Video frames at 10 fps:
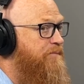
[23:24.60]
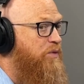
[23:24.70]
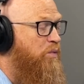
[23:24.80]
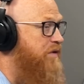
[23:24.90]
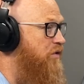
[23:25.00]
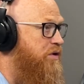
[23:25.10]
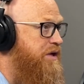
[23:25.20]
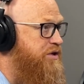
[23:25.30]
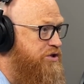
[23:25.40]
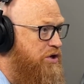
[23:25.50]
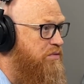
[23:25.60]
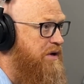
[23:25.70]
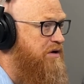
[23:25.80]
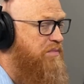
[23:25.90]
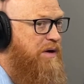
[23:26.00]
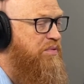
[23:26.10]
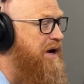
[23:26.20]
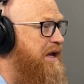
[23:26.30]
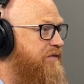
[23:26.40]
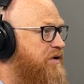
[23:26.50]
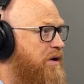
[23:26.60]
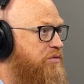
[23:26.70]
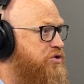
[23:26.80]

we've already determined my break-even number is